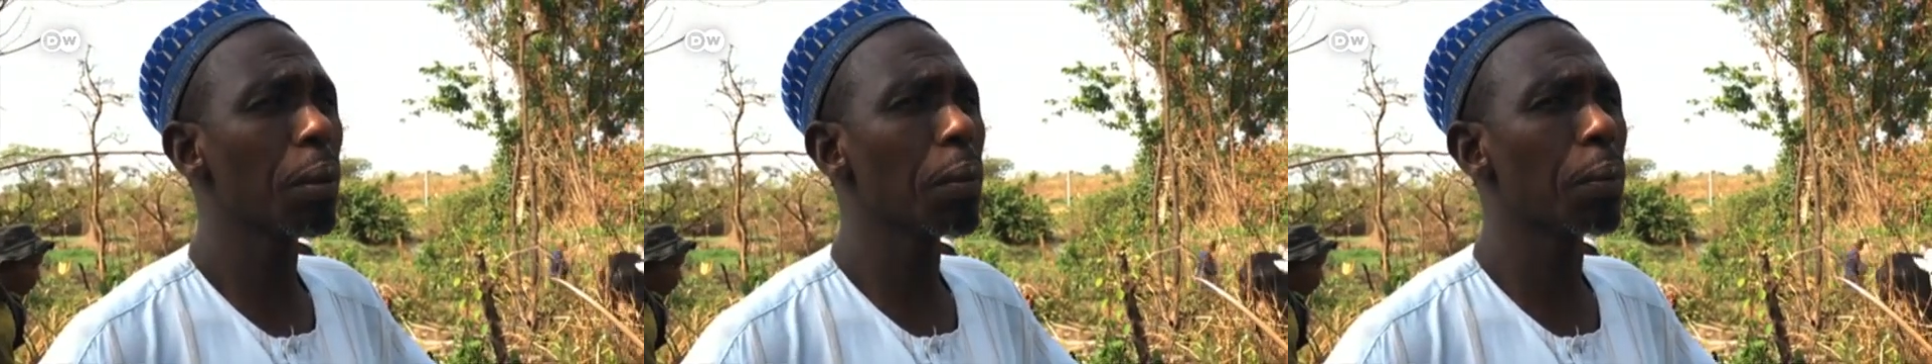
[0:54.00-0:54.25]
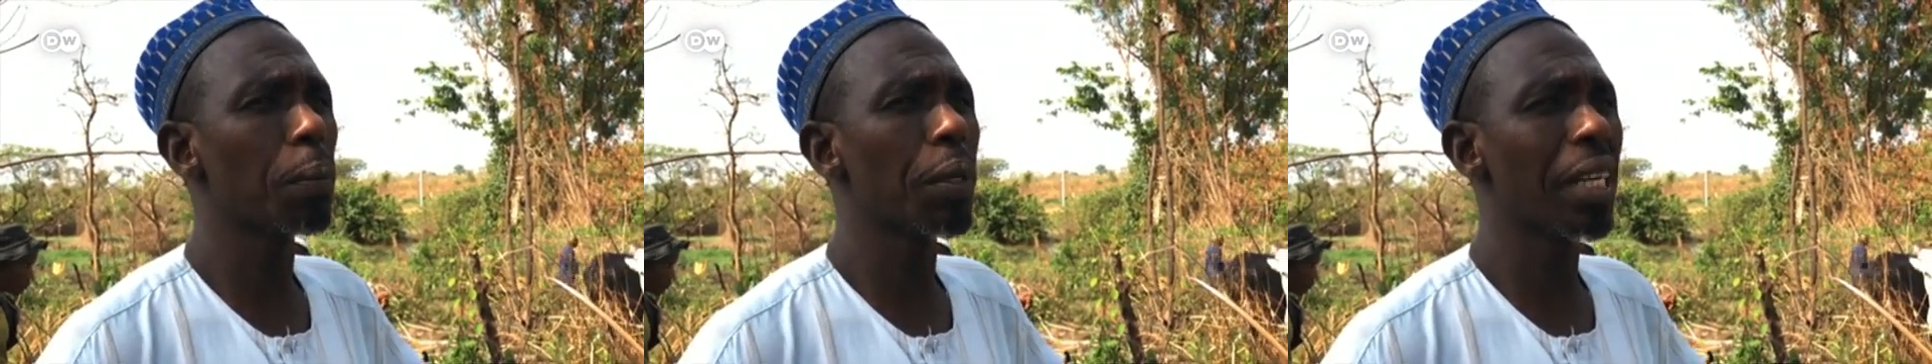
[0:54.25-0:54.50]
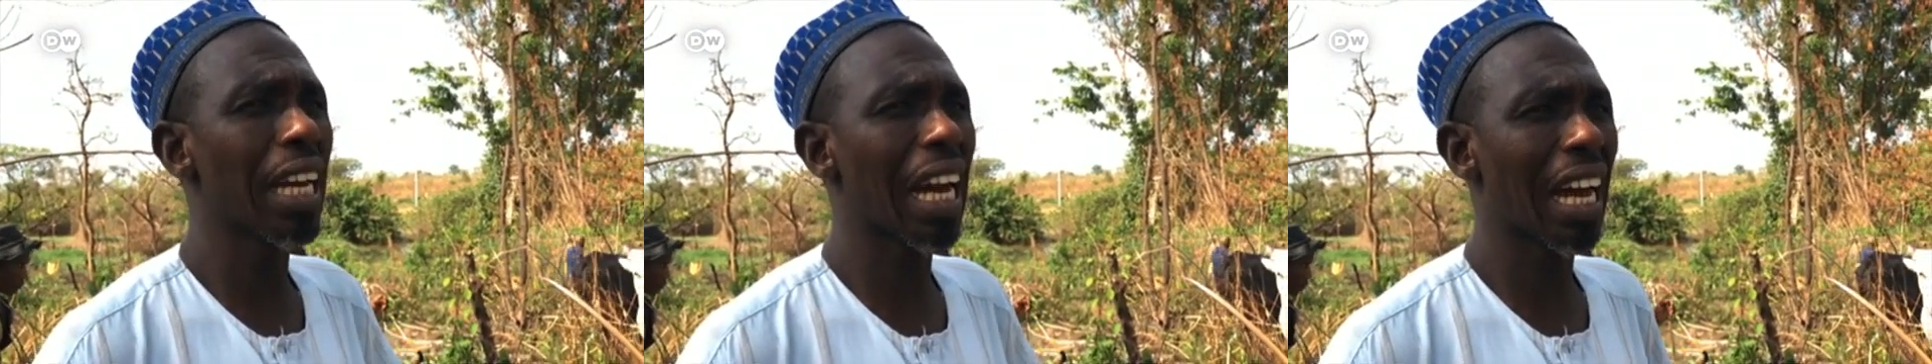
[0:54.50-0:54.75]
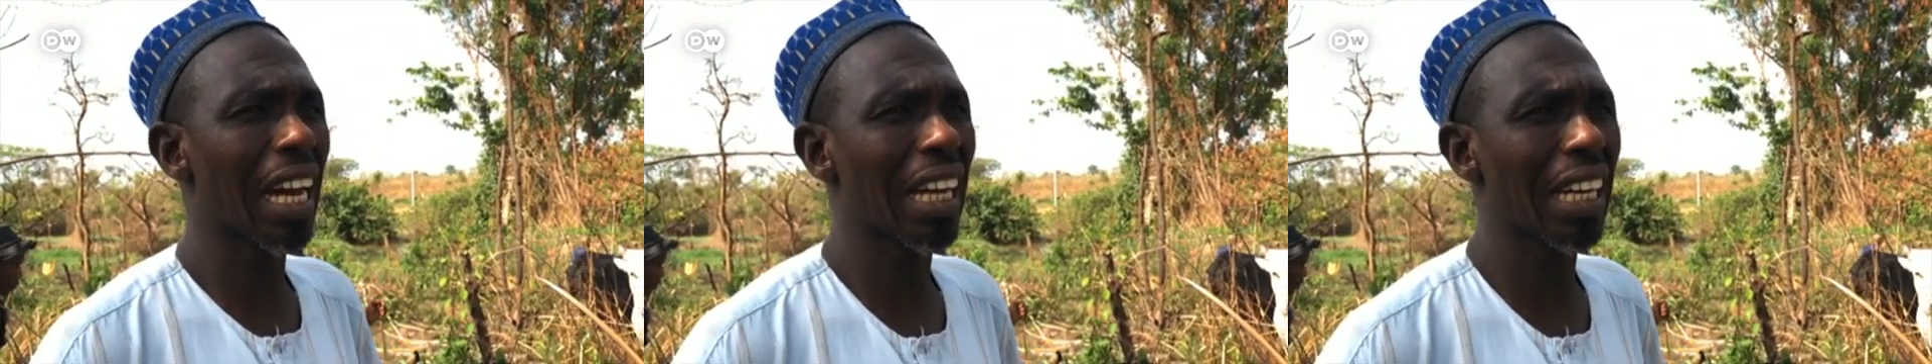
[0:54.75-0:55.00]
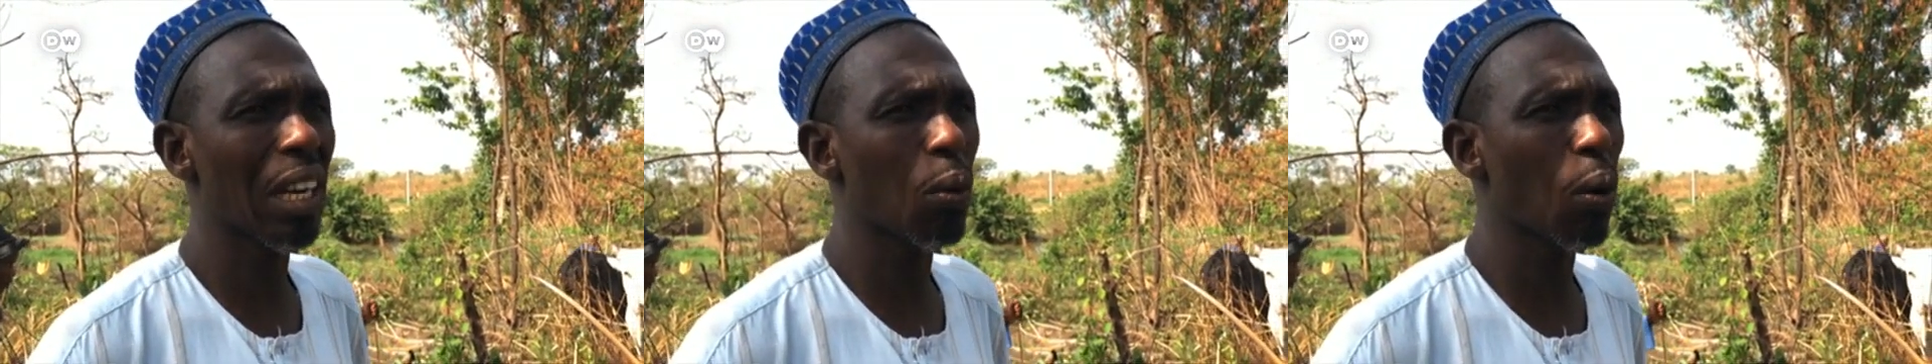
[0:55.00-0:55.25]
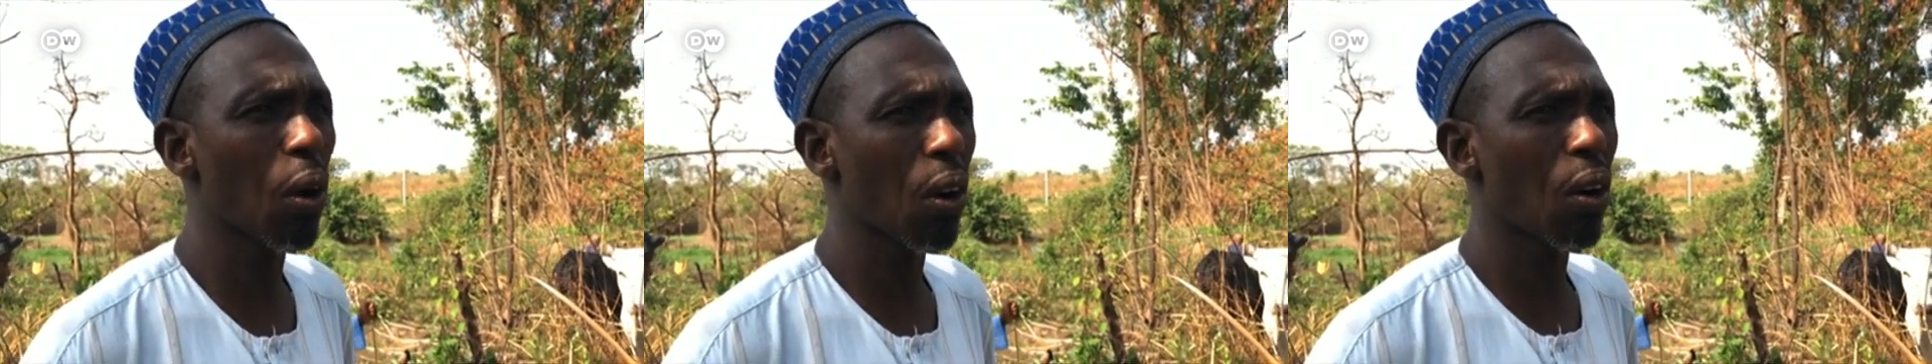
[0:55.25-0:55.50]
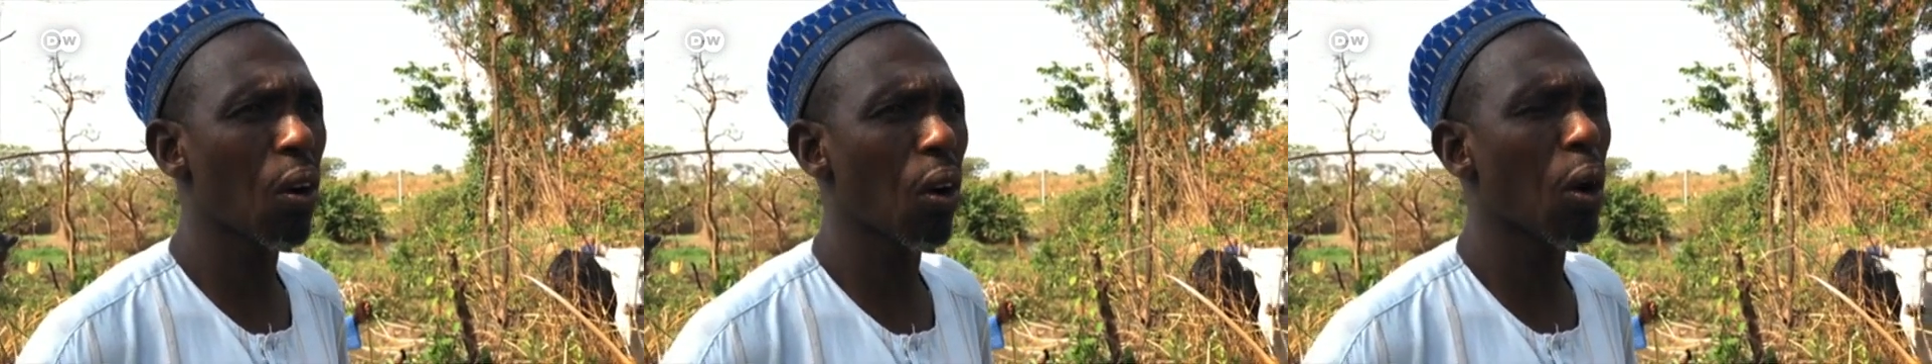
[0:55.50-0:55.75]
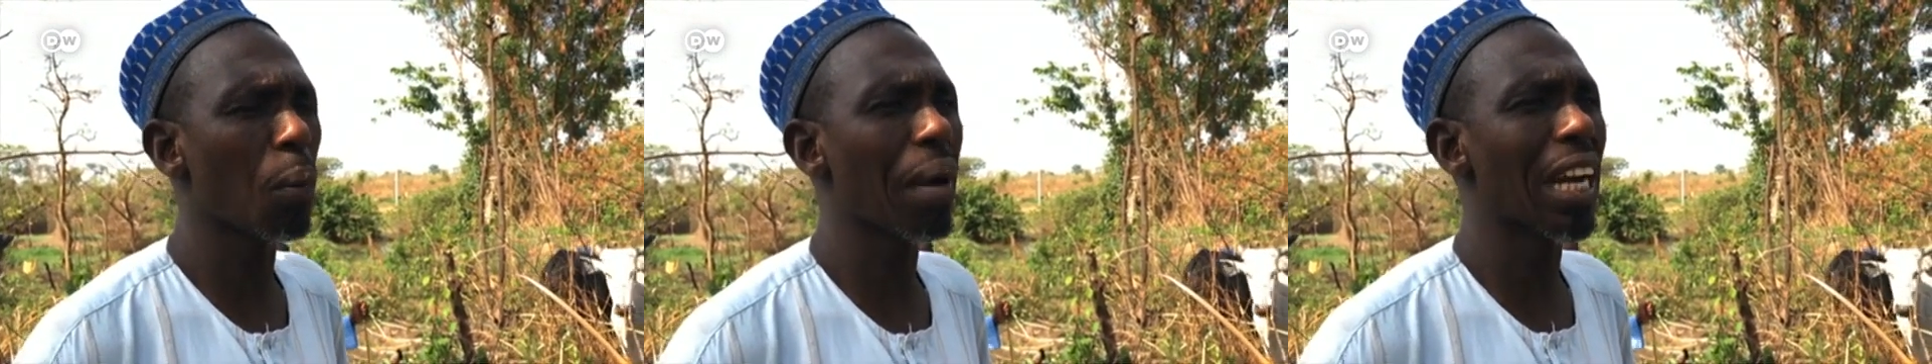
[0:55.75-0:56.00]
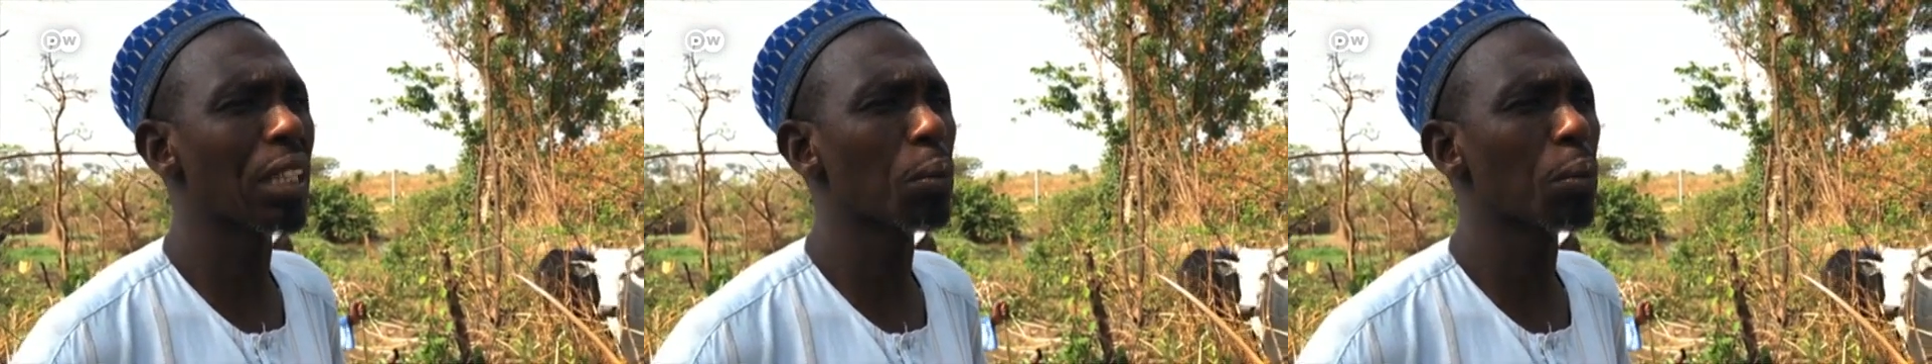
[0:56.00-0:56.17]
but in recent years our cattle